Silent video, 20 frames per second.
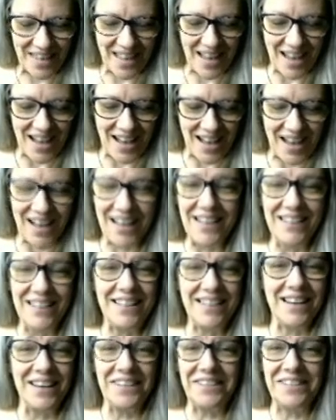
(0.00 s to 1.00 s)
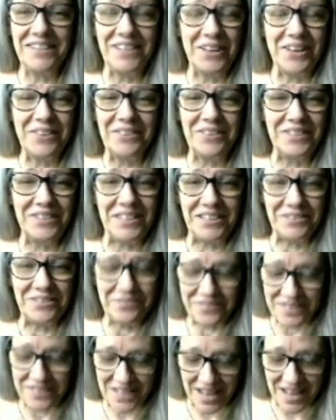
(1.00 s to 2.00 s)
I got another
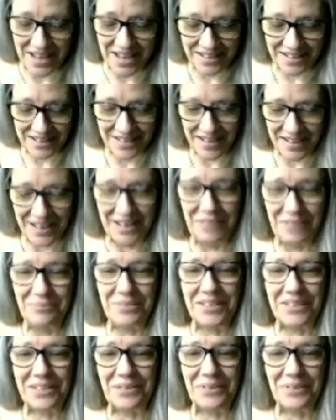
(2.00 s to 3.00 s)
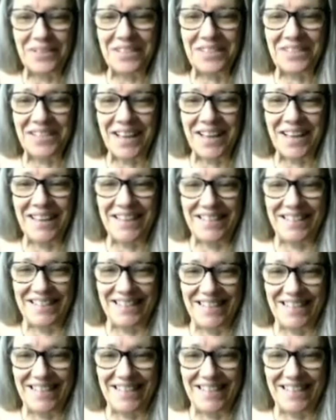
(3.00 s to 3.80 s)
gift deck. I'm so excited.